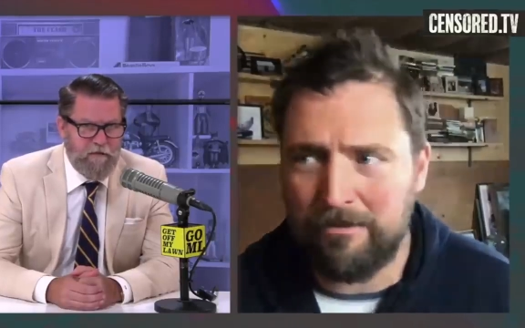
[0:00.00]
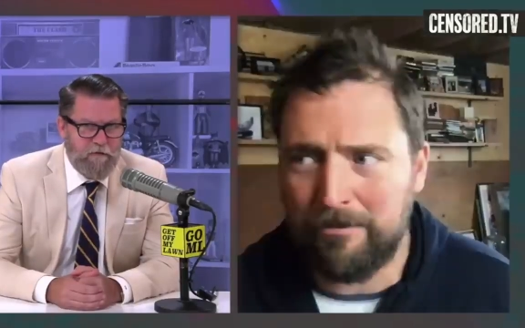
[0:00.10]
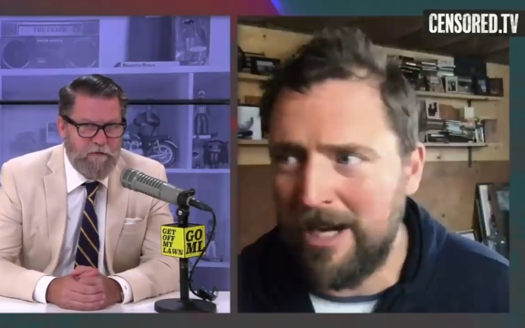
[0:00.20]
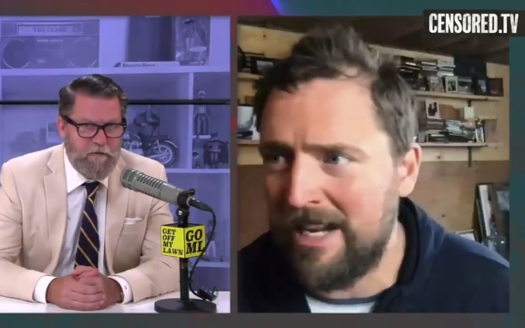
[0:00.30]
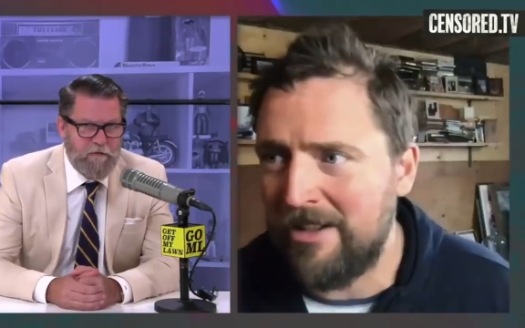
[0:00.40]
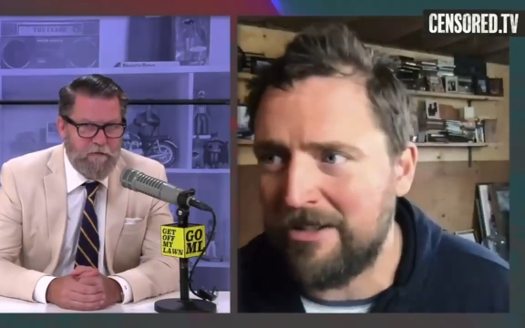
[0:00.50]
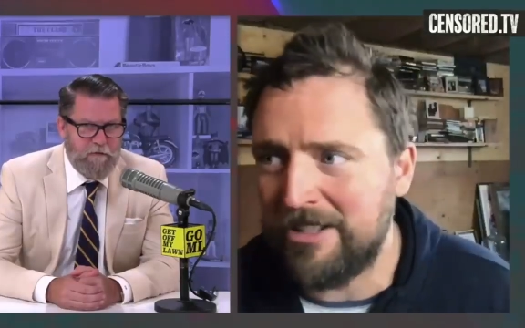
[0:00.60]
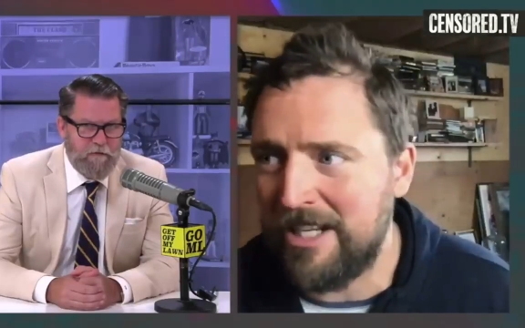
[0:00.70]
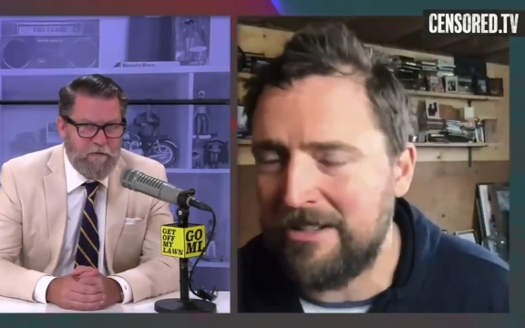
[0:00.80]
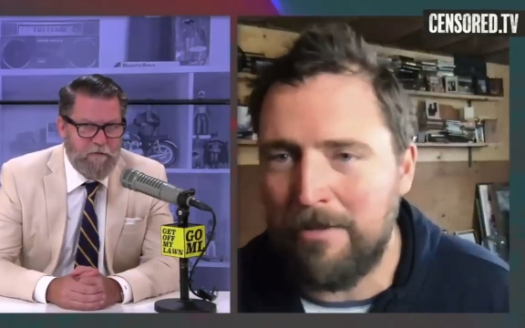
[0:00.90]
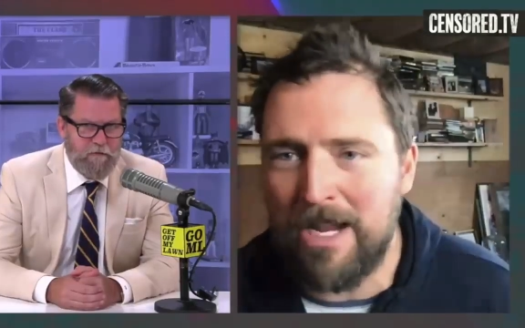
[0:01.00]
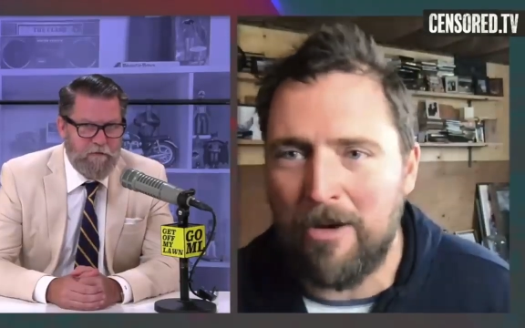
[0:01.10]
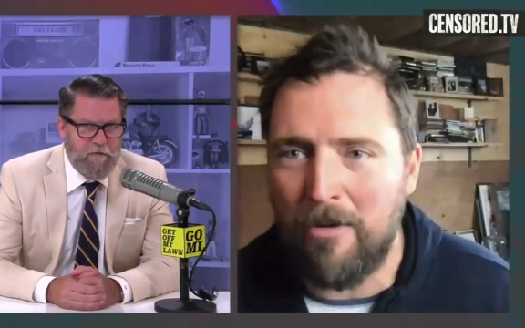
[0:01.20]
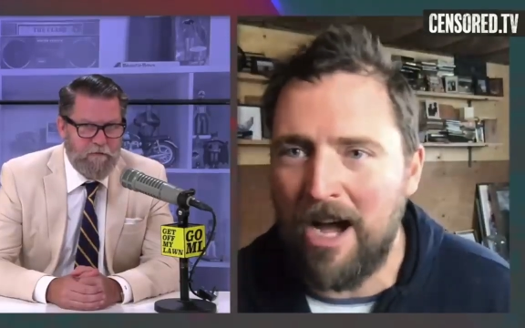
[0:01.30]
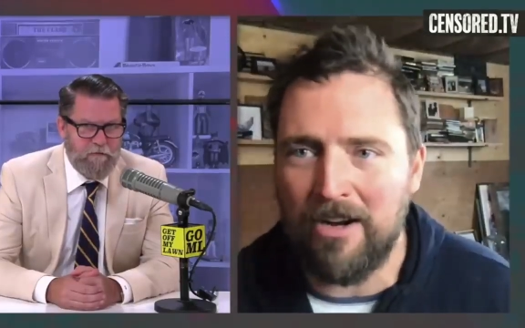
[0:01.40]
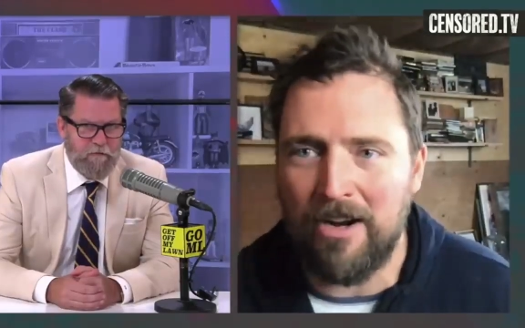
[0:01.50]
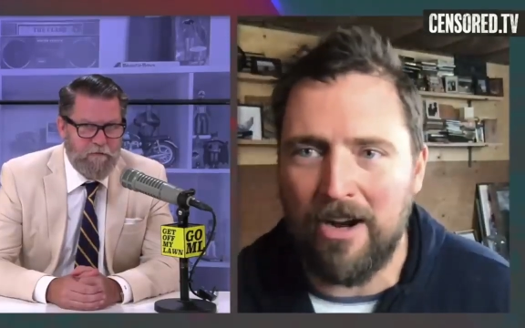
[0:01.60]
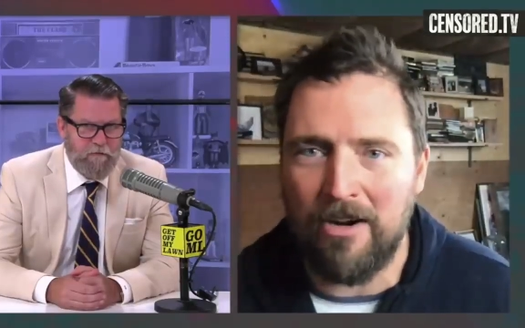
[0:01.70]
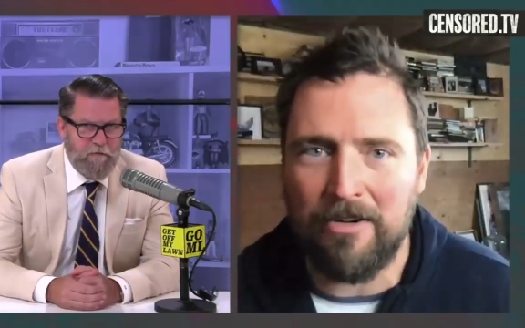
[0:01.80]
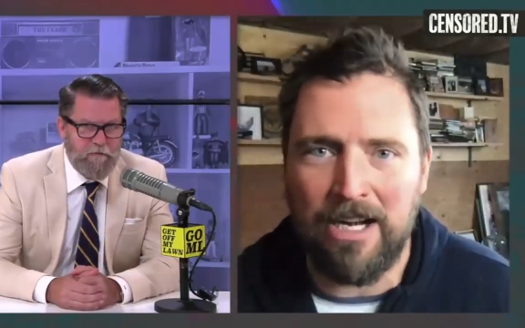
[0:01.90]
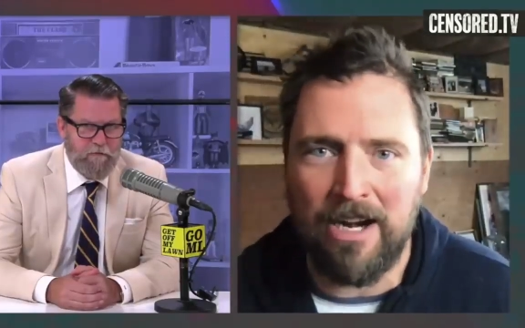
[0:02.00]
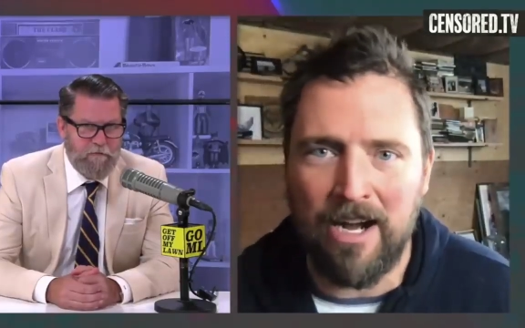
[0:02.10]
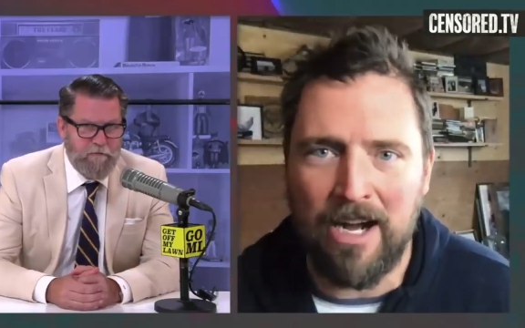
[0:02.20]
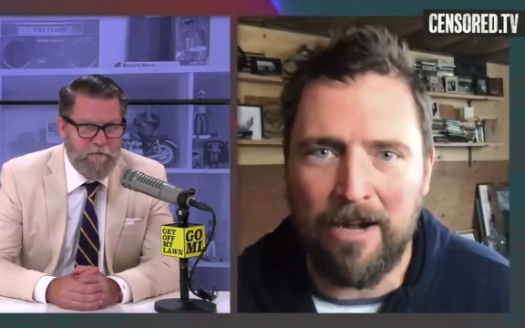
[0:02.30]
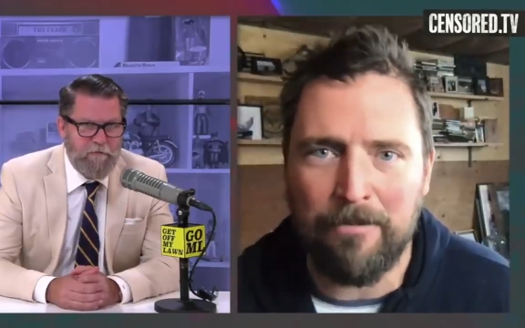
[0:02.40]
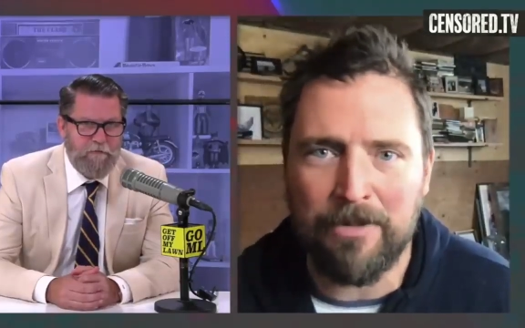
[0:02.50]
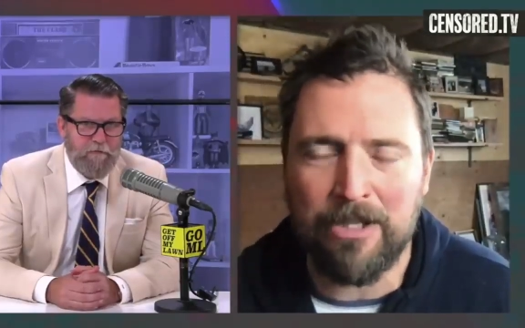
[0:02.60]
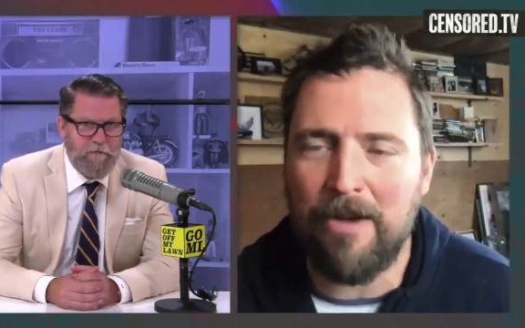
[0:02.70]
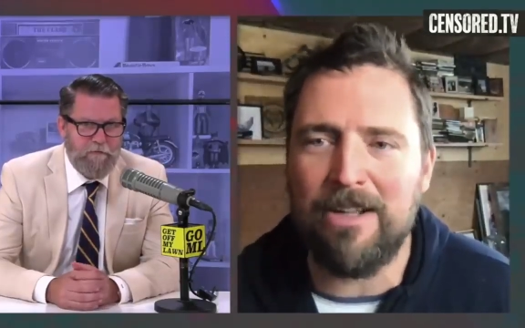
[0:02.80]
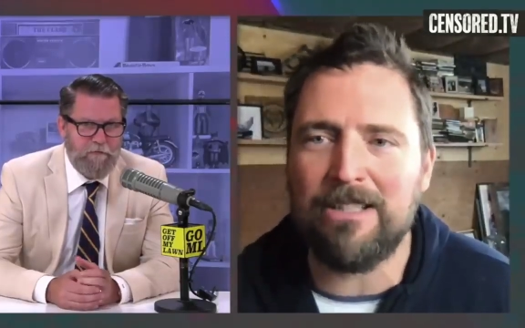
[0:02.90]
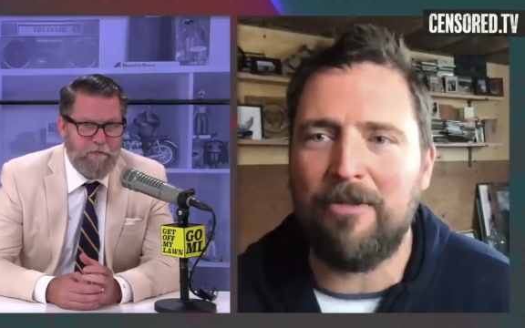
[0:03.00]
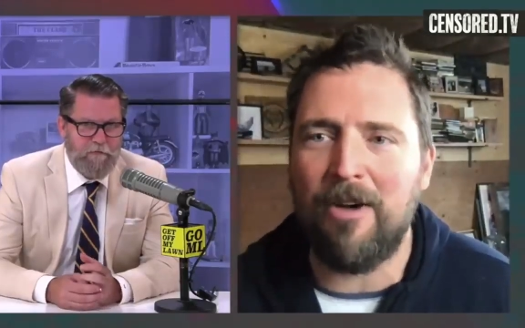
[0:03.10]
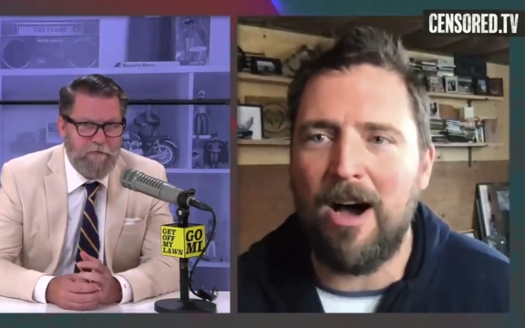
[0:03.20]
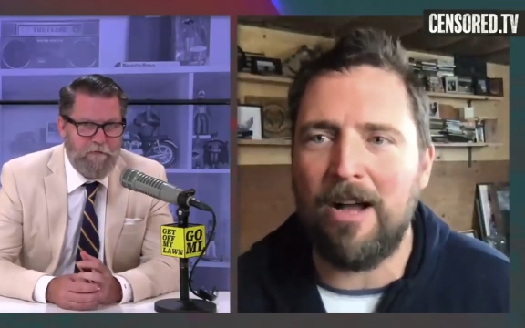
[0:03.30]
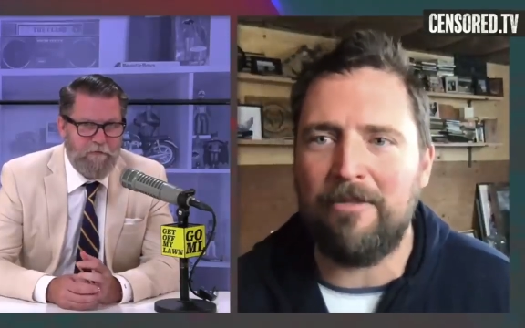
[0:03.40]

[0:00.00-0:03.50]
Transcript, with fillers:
Speaker 1: planted those seeds in me a while ago, and um, so did Vince Vaughn.